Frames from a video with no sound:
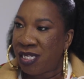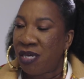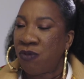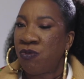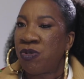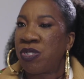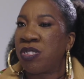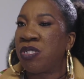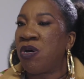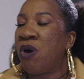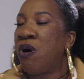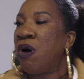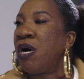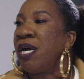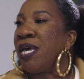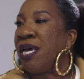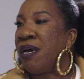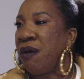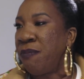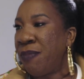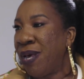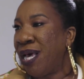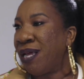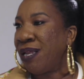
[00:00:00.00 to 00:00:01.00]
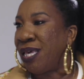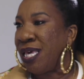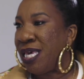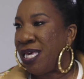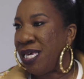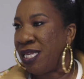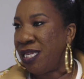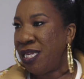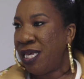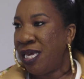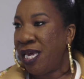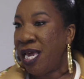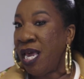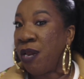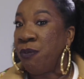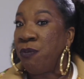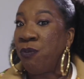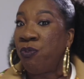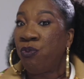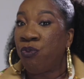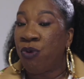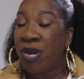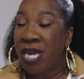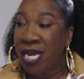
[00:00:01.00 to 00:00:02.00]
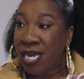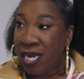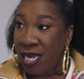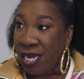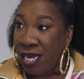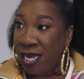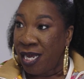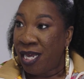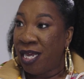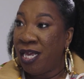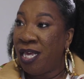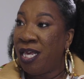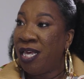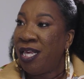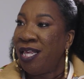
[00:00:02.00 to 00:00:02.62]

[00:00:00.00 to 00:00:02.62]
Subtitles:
that was talking about healing and bringing